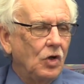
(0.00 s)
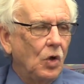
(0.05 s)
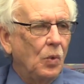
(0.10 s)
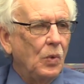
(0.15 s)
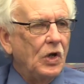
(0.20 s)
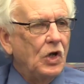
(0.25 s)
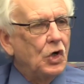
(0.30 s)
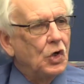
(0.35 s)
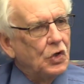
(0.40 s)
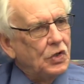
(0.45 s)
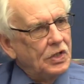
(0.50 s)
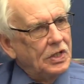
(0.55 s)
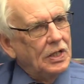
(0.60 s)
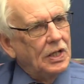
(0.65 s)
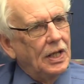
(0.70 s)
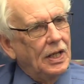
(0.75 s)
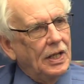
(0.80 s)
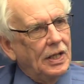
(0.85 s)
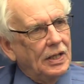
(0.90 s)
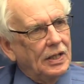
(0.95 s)
we couldn't,
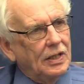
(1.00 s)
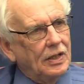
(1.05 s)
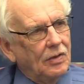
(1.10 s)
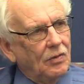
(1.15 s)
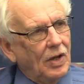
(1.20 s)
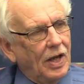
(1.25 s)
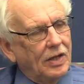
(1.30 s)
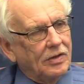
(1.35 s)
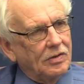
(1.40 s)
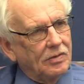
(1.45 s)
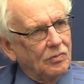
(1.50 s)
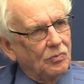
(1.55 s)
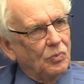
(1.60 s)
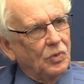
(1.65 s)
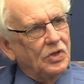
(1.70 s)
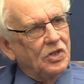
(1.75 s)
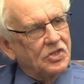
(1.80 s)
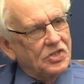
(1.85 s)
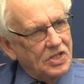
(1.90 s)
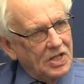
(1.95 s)

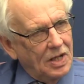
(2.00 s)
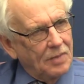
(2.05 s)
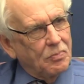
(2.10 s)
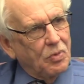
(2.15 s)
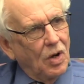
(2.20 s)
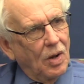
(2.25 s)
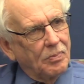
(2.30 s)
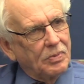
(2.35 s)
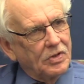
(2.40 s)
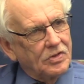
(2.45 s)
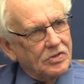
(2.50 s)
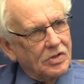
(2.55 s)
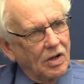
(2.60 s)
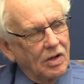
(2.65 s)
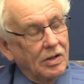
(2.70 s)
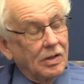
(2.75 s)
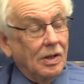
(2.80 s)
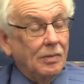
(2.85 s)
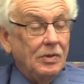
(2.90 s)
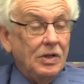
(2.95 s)
when the CN property
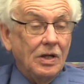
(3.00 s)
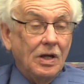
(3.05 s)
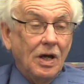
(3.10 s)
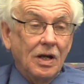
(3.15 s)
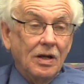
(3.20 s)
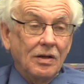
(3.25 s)
started, I mean,